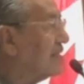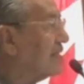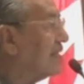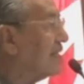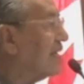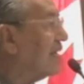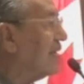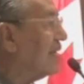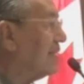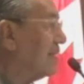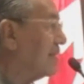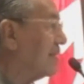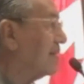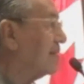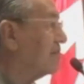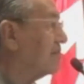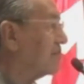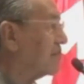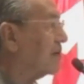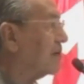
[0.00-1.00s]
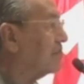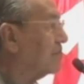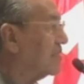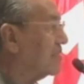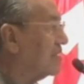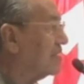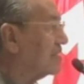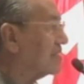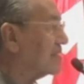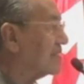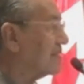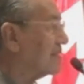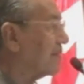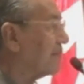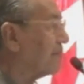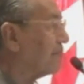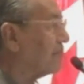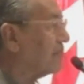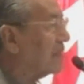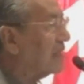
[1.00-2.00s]
gained from this.
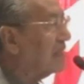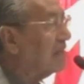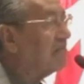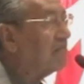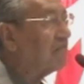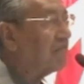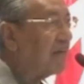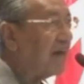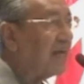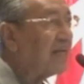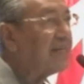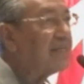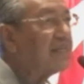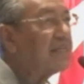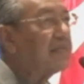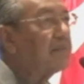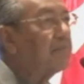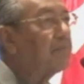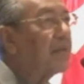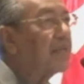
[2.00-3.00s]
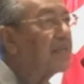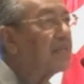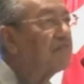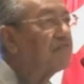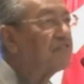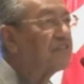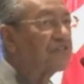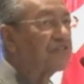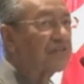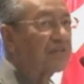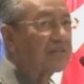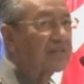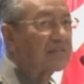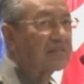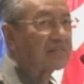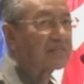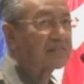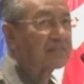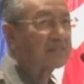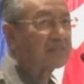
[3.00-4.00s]
Find the
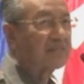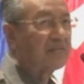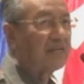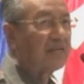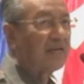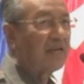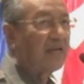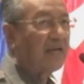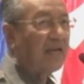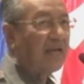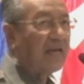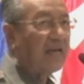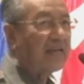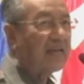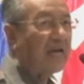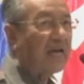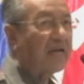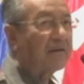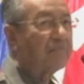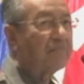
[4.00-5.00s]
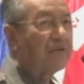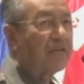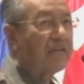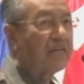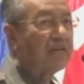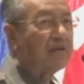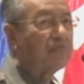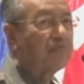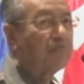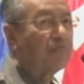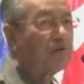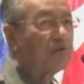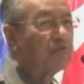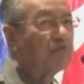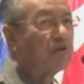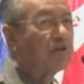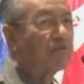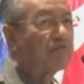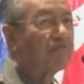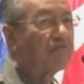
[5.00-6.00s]
beneficiaries, and I believe we
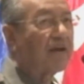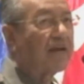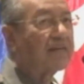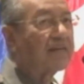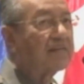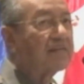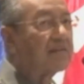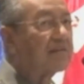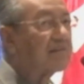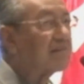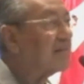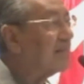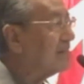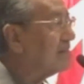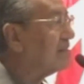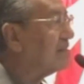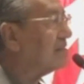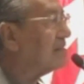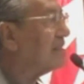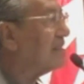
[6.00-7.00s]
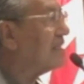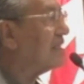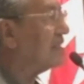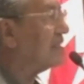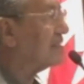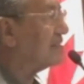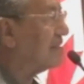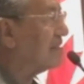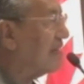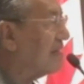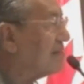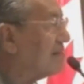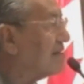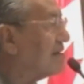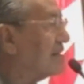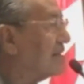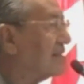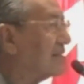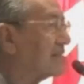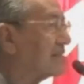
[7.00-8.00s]
will find the real
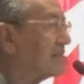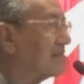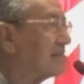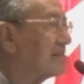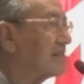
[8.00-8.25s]
terrorists.